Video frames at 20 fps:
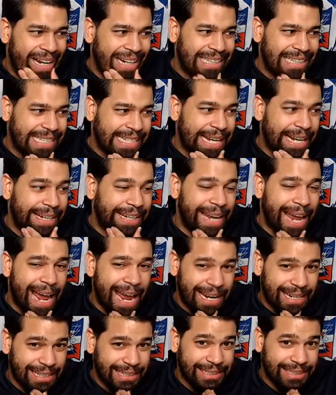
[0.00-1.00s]

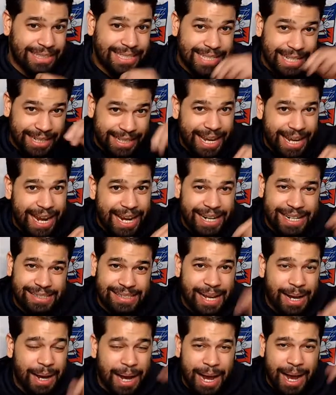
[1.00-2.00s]
Today, because
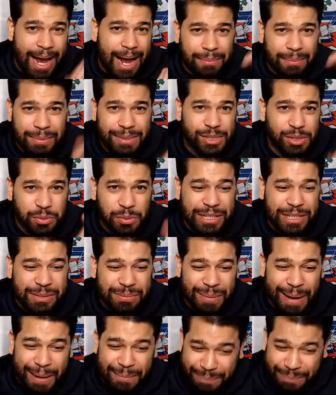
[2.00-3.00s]
I'm gonna switch
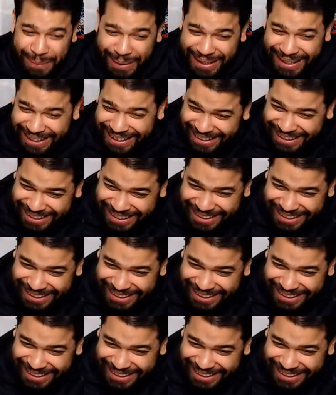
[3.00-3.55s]
my pick.